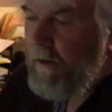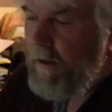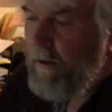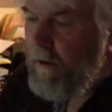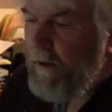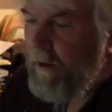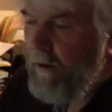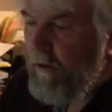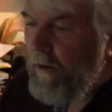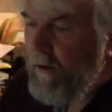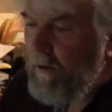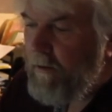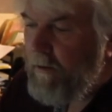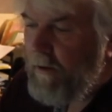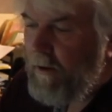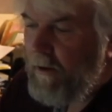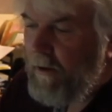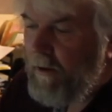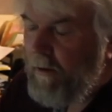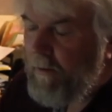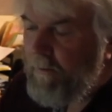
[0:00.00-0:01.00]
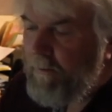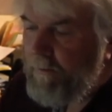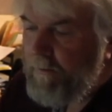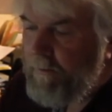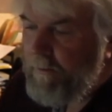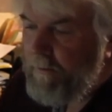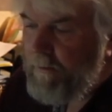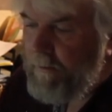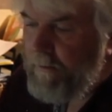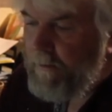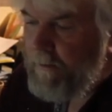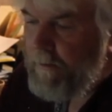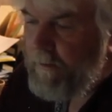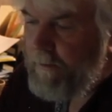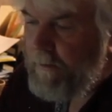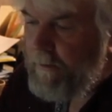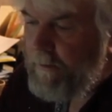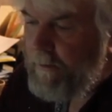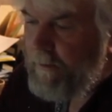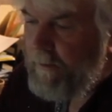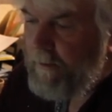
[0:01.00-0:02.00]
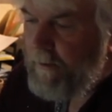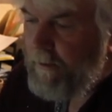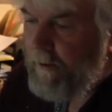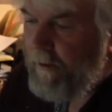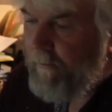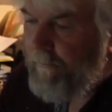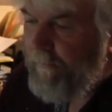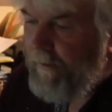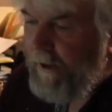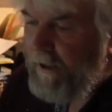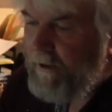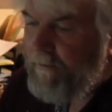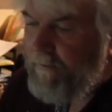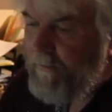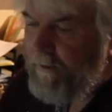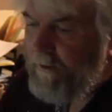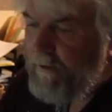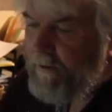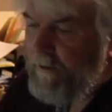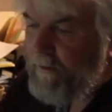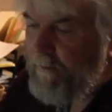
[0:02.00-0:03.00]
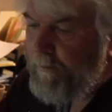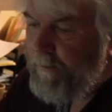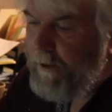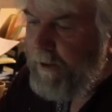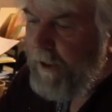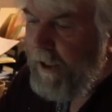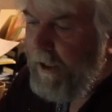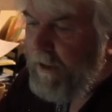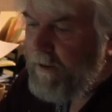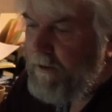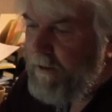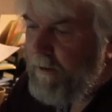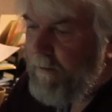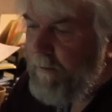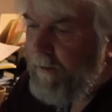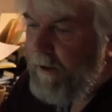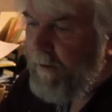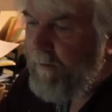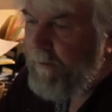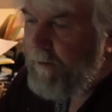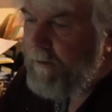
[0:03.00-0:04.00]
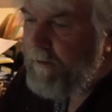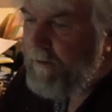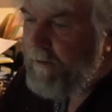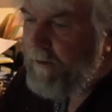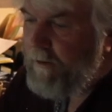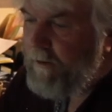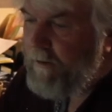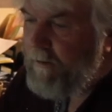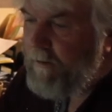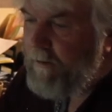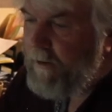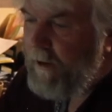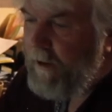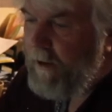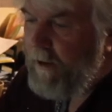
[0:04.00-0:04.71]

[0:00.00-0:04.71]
You know, our you know, phosphorus and potassium numbers are